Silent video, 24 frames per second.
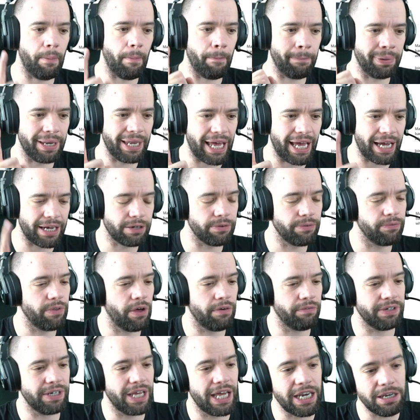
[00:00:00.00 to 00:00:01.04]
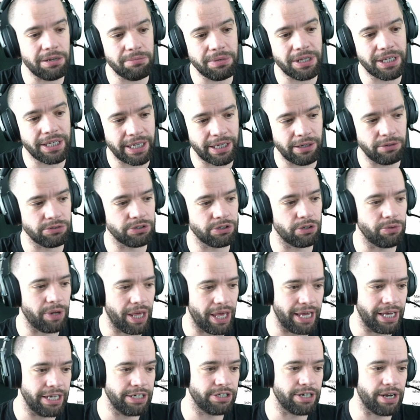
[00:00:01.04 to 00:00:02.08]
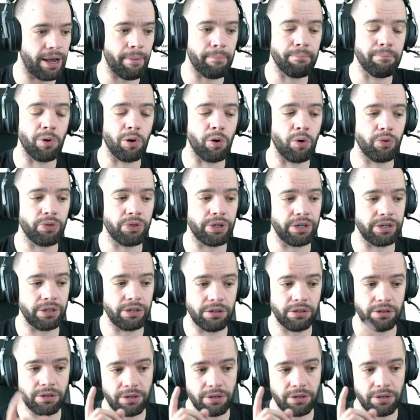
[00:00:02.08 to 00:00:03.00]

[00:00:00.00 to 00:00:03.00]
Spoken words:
black of an enemy kill zone edge and more than